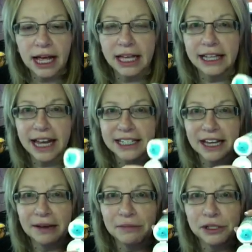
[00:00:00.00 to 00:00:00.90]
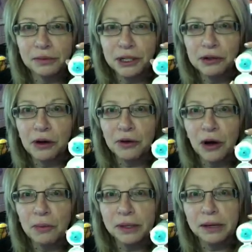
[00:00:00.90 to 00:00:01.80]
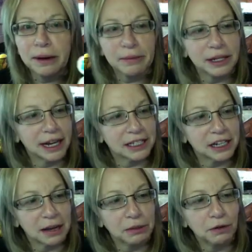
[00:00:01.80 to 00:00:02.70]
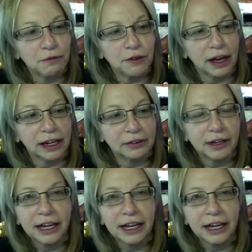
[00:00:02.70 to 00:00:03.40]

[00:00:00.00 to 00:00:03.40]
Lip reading: a lot of times when you go to open them up the next time, you'll find